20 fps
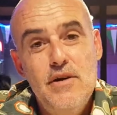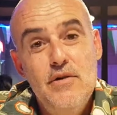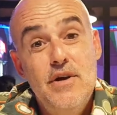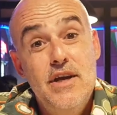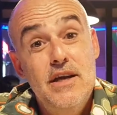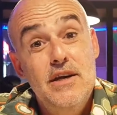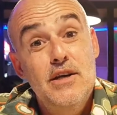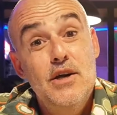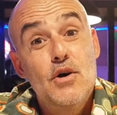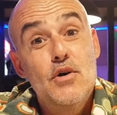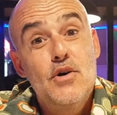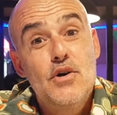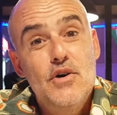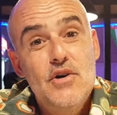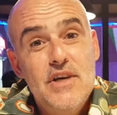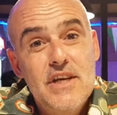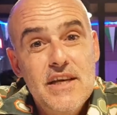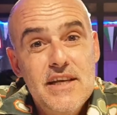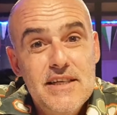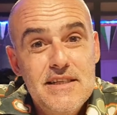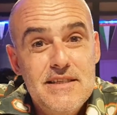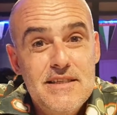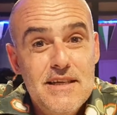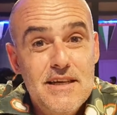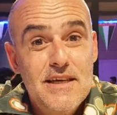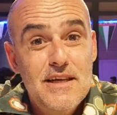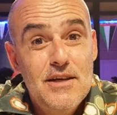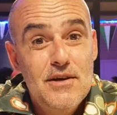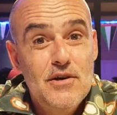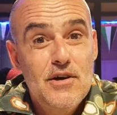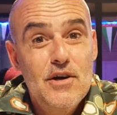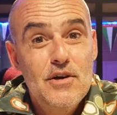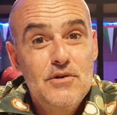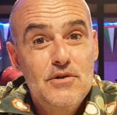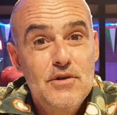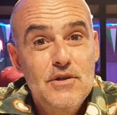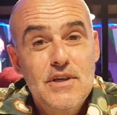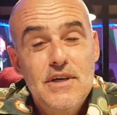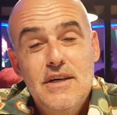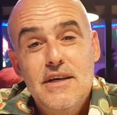you can go cooking the tea, you go
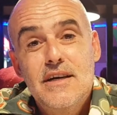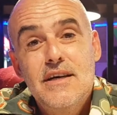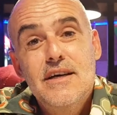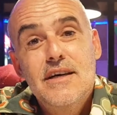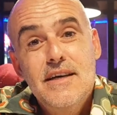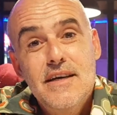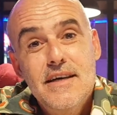to the